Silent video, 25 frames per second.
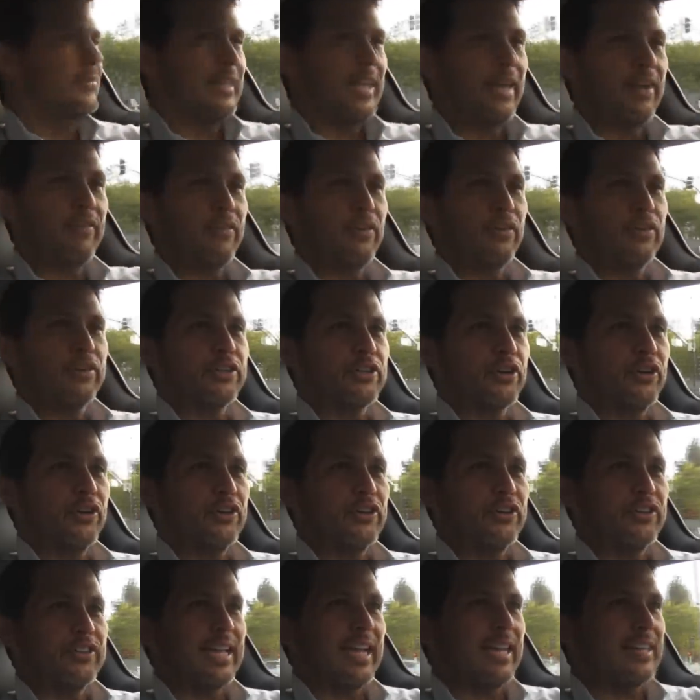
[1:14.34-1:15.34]
never
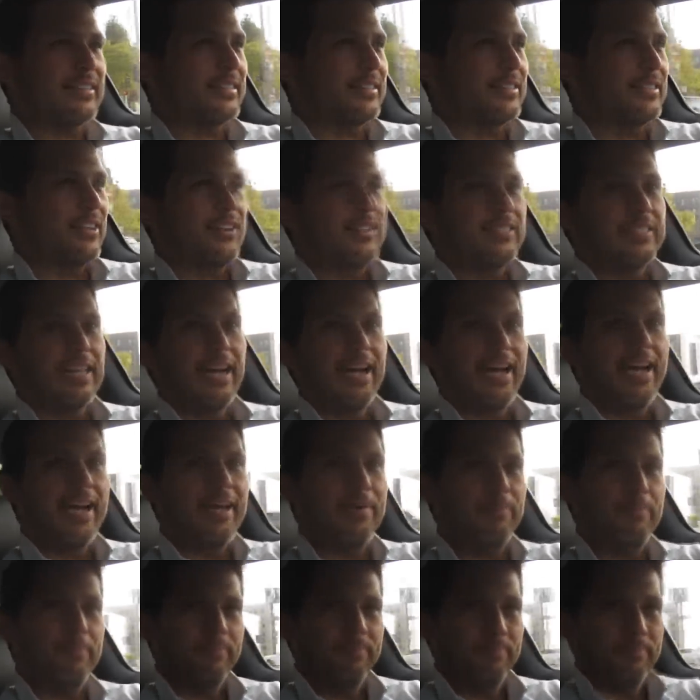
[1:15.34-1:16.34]
returned her texts on
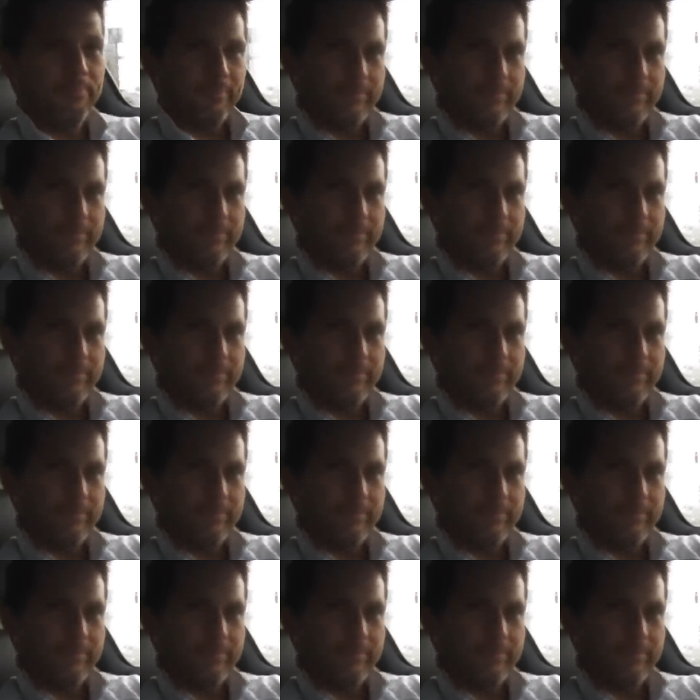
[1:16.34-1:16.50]
time,